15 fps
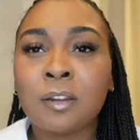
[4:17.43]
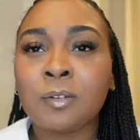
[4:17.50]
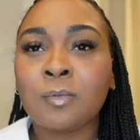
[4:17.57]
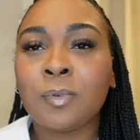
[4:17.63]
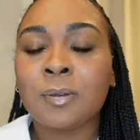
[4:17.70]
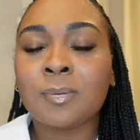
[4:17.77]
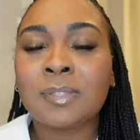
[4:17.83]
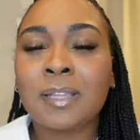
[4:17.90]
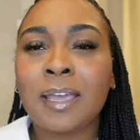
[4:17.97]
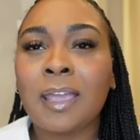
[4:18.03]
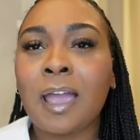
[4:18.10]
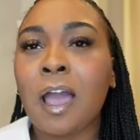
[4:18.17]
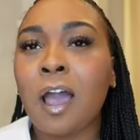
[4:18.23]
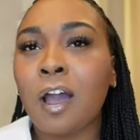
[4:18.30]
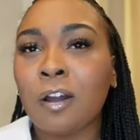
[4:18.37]
on the
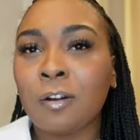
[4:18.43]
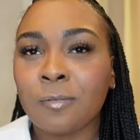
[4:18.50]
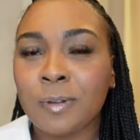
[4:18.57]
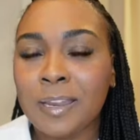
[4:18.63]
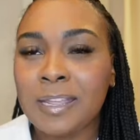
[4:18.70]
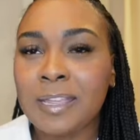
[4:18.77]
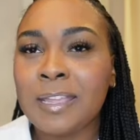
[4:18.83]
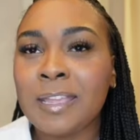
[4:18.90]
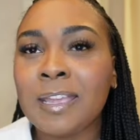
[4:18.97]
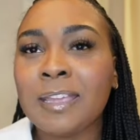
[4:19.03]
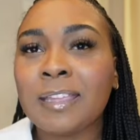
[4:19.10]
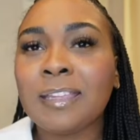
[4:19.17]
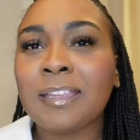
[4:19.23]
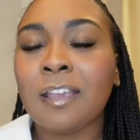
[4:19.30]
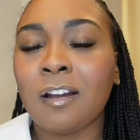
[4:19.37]
website already,
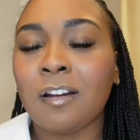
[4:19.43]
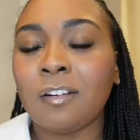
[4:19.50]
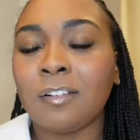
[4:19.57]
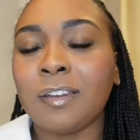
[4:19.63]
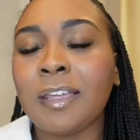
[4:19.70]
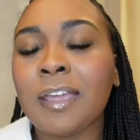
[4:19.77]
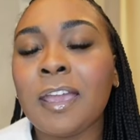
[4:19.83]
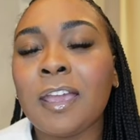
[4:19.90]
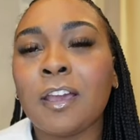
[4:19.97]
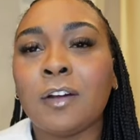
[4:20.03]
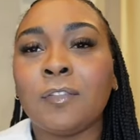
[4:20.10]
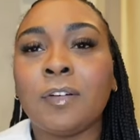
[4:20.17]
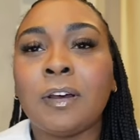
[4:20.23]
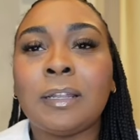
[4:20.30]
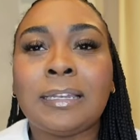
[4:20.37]
y'all, they
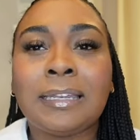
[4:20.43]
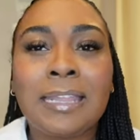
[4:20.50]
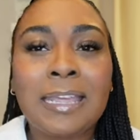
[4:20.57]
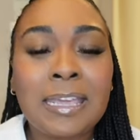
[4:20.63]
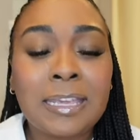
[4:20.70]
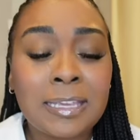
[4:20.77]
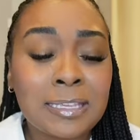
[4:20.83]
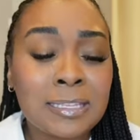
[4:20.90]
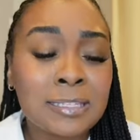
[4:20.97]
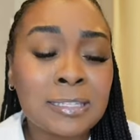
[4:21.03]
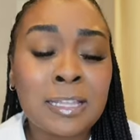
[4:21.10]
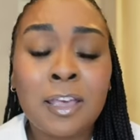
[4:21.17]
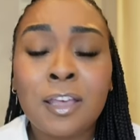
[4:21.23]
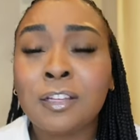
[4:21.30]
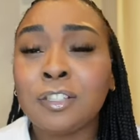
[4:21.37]
have leggings,
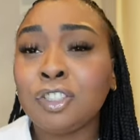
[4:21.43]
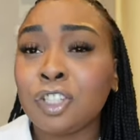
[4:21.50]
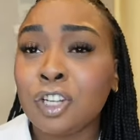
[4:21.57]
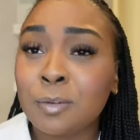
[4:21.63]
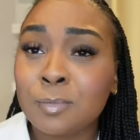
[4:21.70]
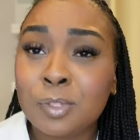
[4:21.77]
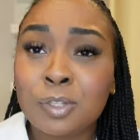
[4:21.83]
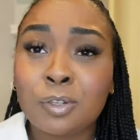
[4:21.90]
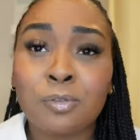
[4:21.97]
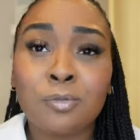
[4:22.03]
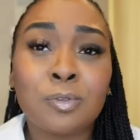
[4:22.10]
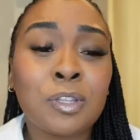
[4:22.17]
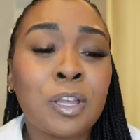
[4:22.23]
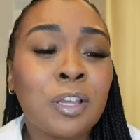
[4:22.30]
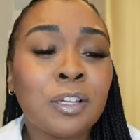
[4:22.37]

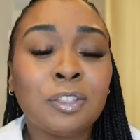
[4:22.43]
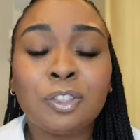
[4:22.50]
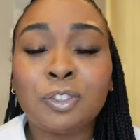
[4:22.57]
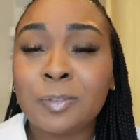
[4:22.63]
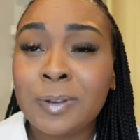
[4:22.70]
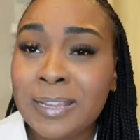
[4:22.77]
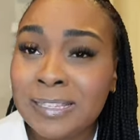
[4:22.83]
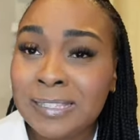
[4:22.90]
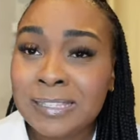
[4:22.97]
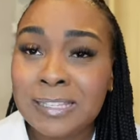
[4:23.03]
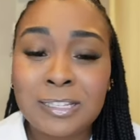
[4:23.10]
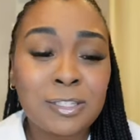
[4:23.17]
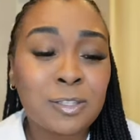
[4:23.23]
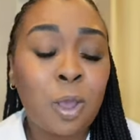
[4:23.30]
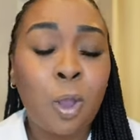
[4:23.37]
jumpsuits,
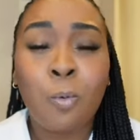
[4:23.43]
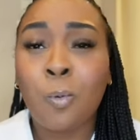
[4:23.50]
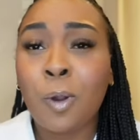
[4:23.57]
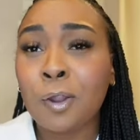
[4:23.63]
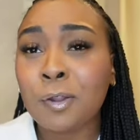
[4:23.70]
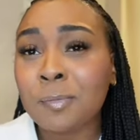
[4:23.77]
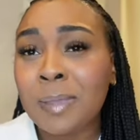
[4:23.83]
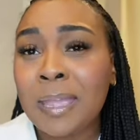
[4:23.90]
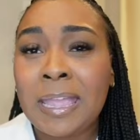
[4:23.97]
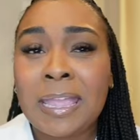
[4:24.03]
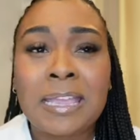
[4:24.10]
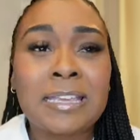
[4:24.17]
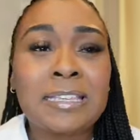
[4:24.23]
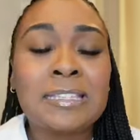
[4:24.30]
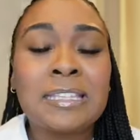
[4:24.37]
dresses, work
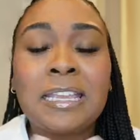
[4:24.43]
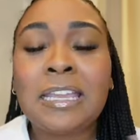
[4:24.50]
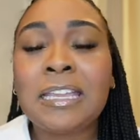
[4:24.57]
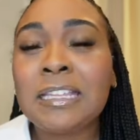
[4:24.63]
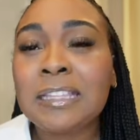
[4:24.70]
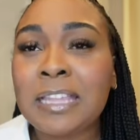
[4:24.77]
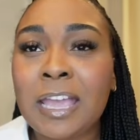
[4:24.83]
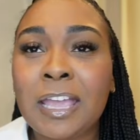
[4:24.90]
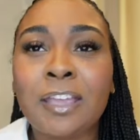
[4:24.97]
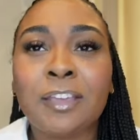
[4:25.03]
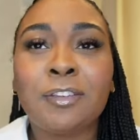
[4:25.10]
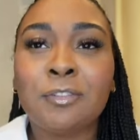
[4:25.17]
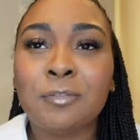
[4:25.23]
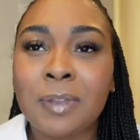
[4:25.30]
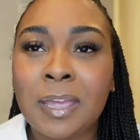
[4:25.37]
pants,
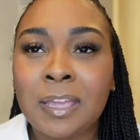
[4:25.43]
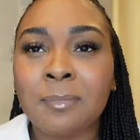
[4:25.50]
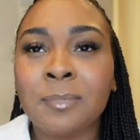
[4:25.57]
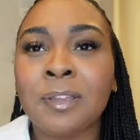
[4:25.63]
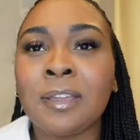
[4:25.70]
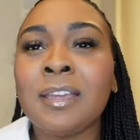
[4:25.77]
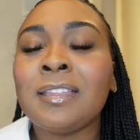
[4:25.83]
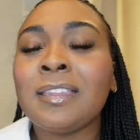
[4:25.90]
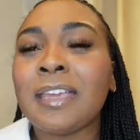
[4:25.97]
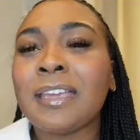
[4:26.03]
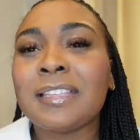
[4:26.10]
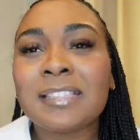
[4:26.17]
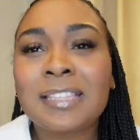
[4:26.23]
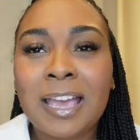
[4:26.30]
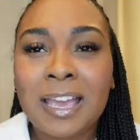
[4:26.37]
anything, you name it, they
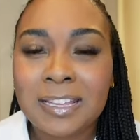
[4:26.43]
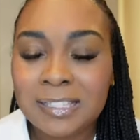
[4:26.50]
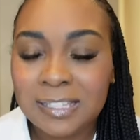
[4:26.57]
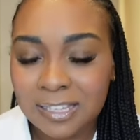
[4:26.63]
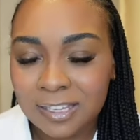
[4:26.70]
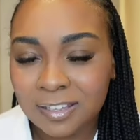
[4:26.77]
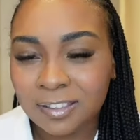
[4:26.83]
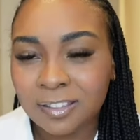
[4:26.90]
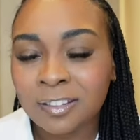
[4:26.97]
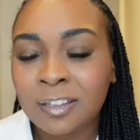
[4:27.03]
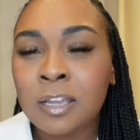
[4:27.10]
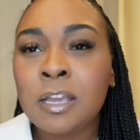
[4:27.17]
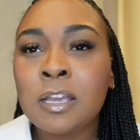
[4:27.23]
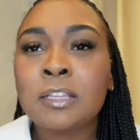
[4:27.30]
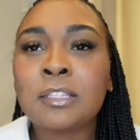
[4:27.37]
can tie it together.
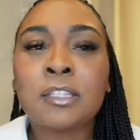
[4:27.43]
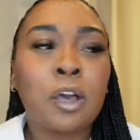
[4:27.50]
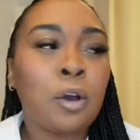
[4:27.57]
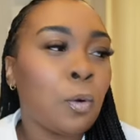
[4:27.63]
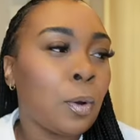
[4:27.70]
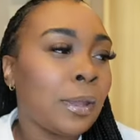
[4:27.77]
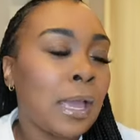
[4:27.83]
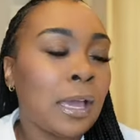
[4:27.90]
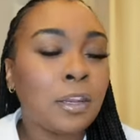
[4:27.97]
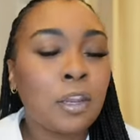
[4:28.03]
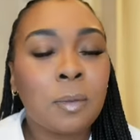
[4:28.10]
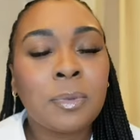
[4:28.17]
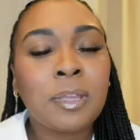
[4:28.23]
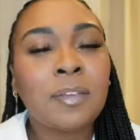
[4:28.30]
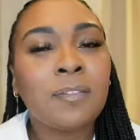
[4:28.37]
So y'all know
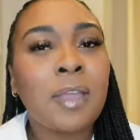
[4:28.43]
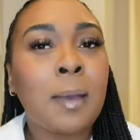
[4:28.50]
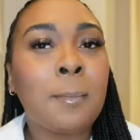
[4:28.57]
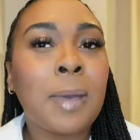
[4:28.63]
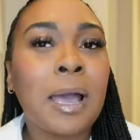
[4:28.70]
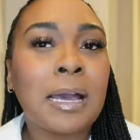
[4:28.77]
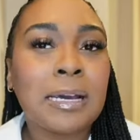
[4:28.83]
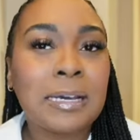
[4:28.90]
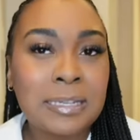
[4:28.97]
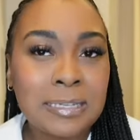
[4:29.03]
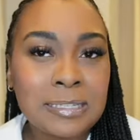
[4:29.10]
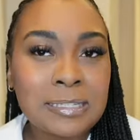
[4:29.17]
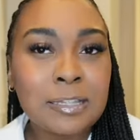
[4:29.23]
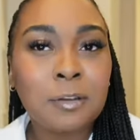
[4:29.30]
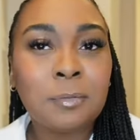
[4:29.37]
I'm gonna give y'all my
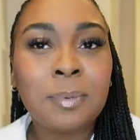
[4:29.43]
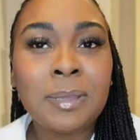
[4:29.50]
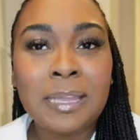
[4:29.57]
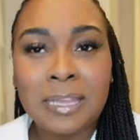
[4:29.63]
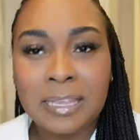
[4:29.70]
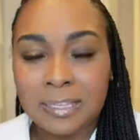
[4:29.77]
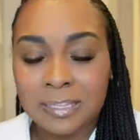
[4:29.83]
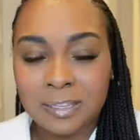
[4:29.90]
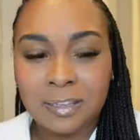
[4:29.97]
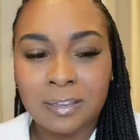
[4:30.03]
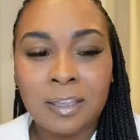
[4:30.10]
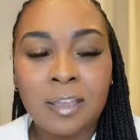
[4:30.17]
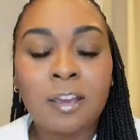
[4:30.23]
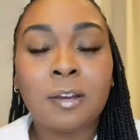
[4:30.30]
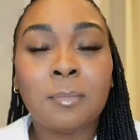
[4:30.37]
honest opinion
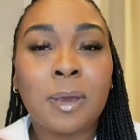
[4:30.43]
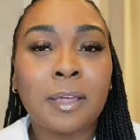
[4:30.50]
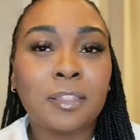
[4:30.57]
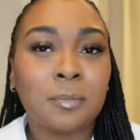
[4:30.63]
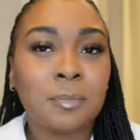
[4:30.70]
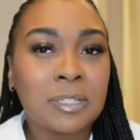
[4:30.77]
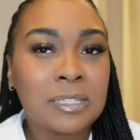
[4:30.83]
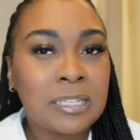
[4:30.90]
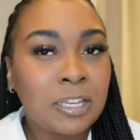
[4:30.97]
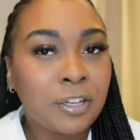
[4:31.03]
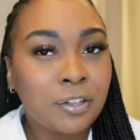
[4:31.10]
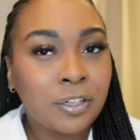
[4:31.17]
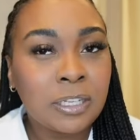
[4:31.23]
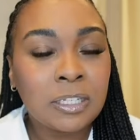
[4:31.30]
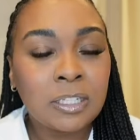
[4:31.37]
about the
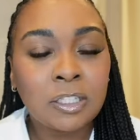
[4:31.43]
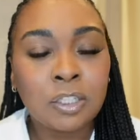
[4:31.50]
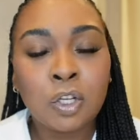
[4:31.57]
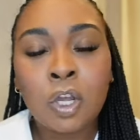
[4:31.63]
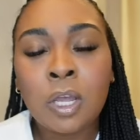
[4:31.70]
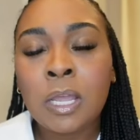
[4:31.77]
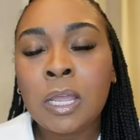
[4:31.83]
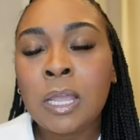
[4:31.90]
material,